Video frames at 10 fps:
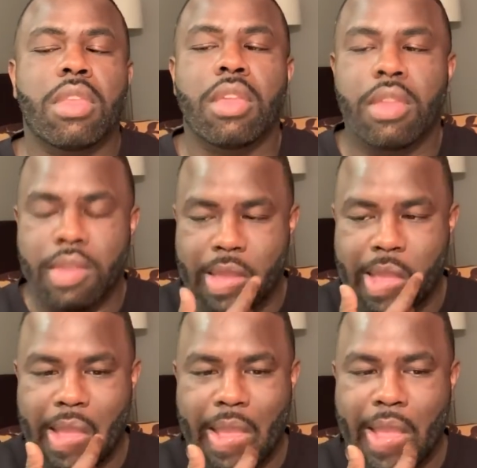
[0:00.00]

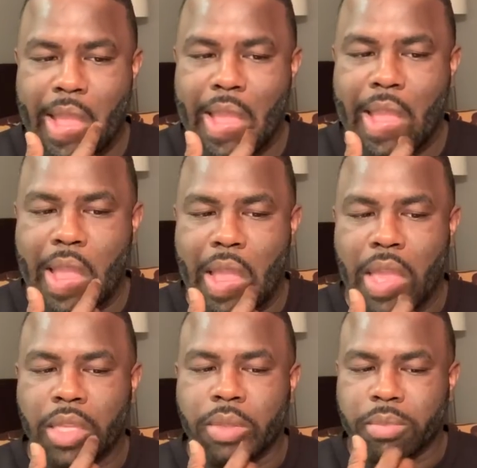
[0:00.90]

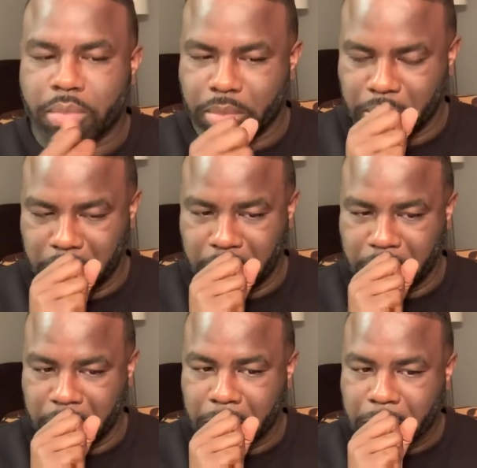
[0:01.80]

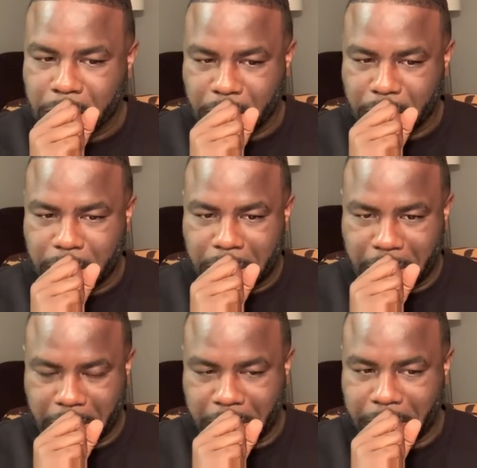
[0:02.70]

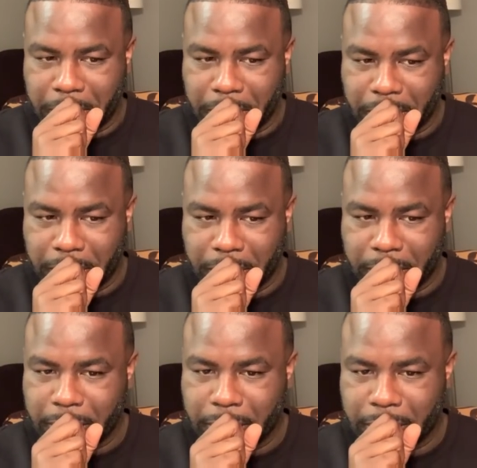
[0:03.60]

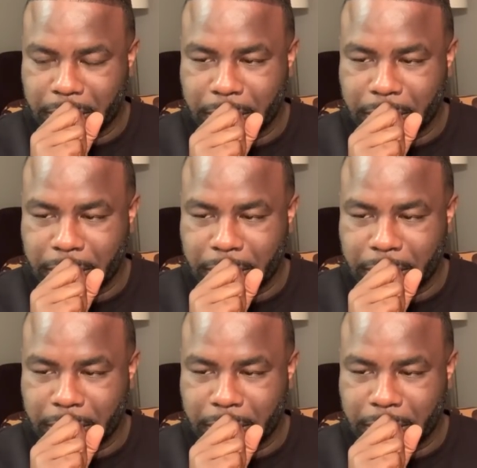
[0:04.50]
[no speech]